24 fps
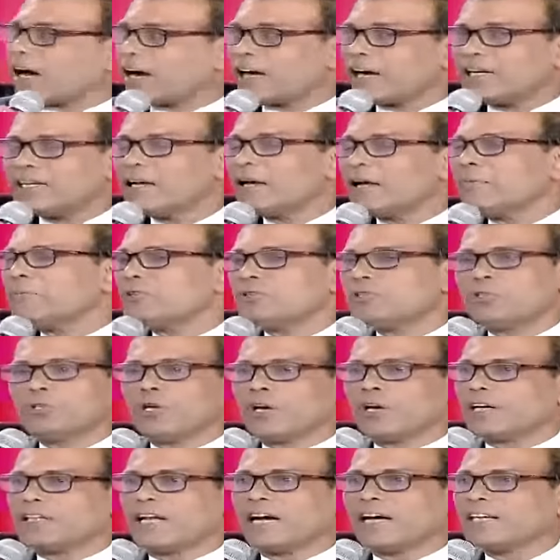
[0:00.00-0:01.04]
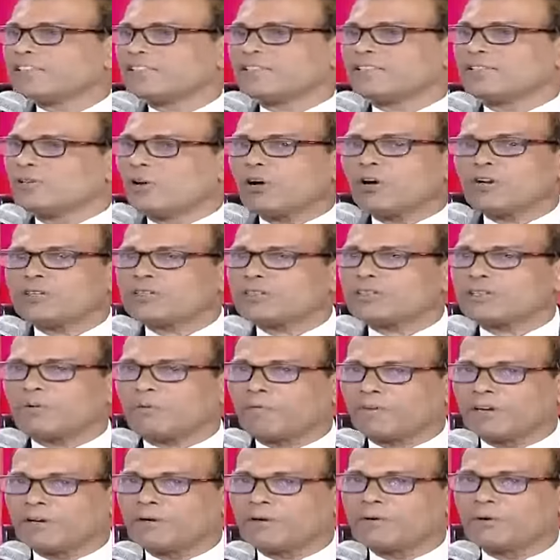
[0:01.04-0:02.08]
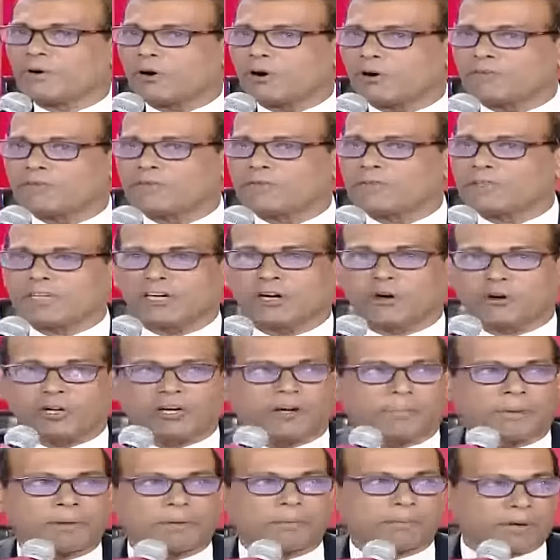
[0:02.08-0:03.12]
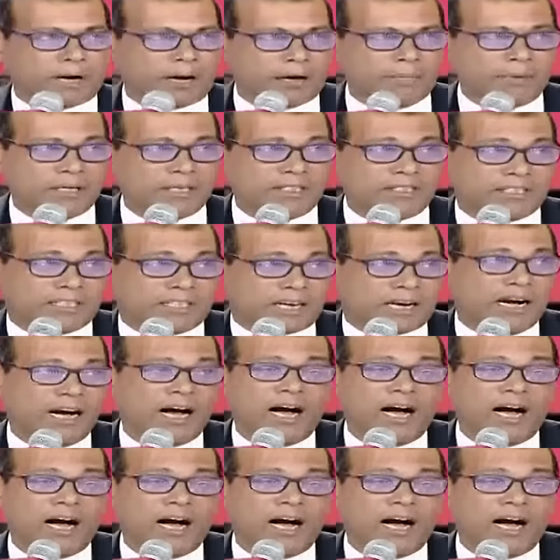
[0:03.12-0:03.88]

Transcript: I am sure, that's not the view of the Honorable Prime Minister.